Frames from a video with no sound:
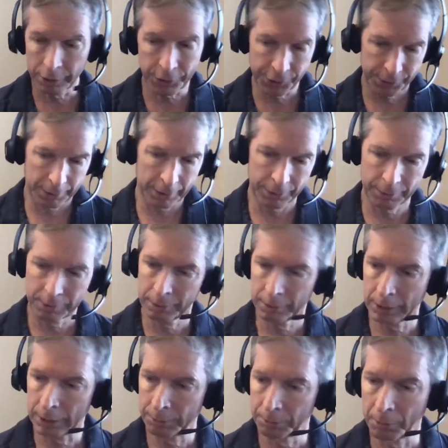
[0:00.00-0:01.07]
It's
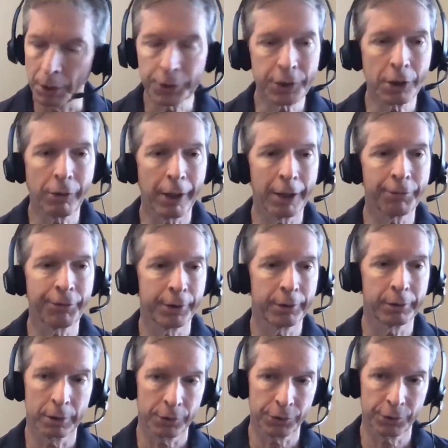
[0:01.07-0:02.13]
multigraph
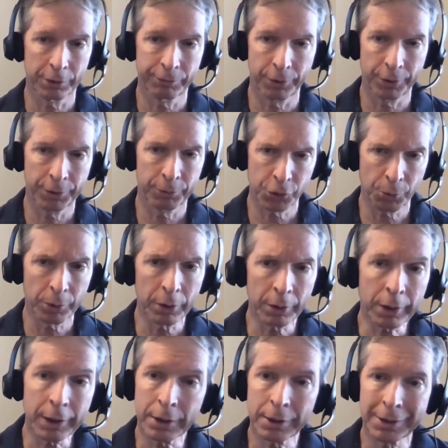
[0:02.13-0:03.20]
theory and so forth. And so we're
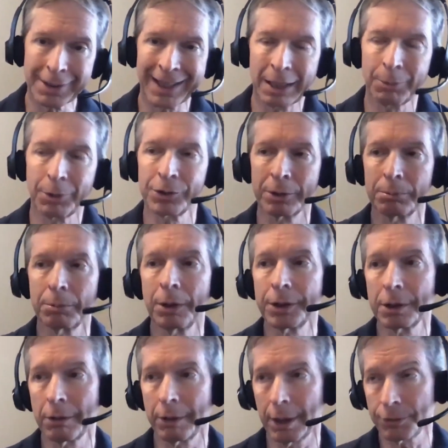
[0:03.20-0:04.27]
looking at dynamics on
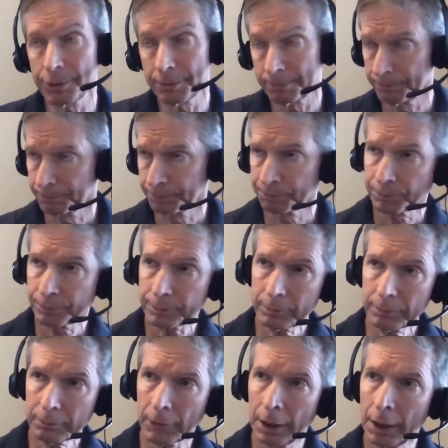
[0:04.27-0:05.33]
multigraphs
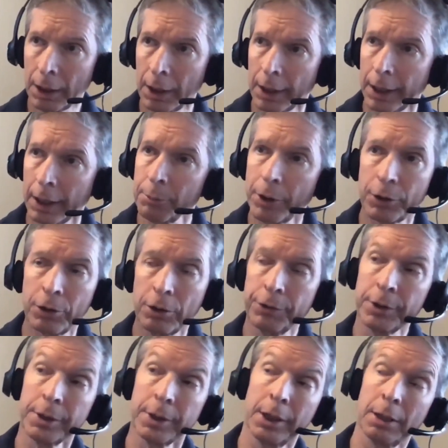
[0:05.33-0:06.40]
and
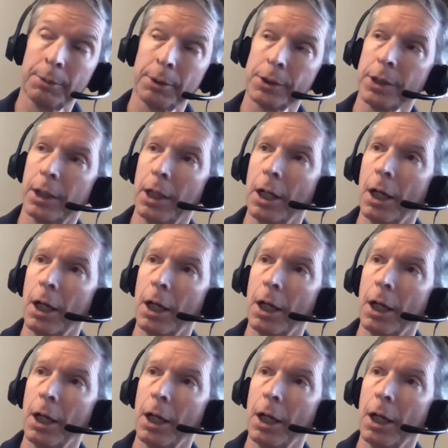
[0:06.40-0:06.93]
Markovian dynamics.